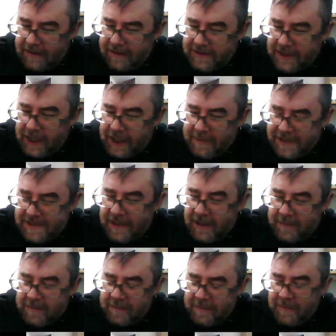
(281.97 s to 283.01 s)
got to be
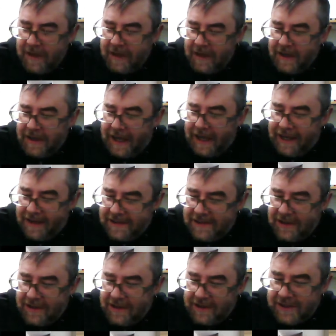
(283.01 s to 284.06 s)
some
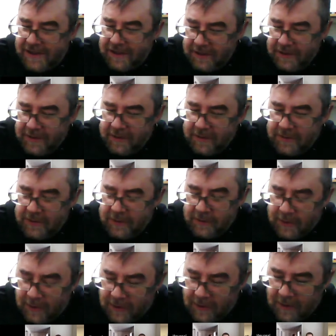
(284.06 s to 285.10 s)
answer to
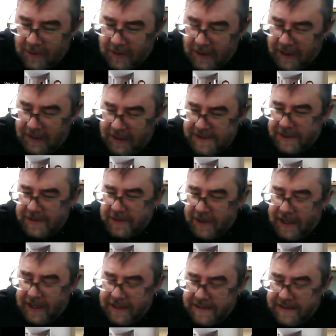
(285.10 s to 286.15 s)
Google
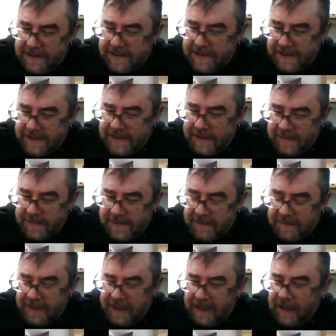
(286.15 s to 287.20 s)
centralized systems
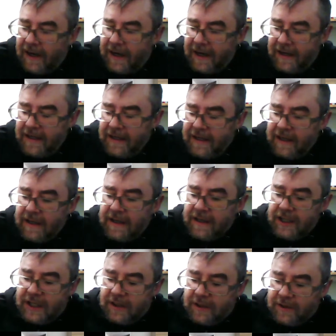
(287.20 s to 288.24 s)
of AI.
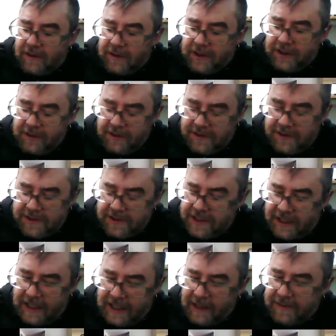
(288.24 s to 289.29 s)
They're a huge
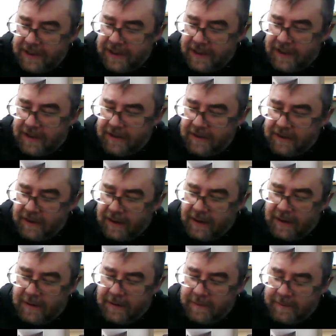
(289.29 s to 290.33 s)
thing out there.
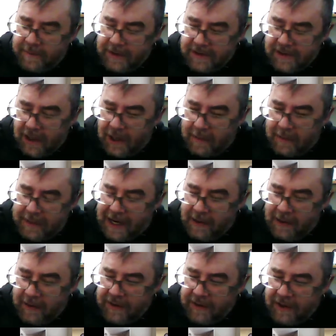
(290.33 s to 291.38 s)
There's a lot of
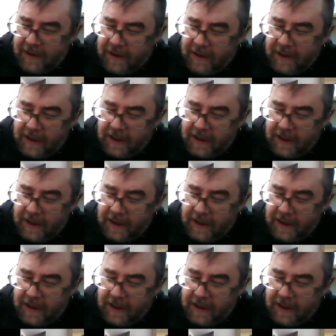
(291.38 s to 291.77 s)
power there, and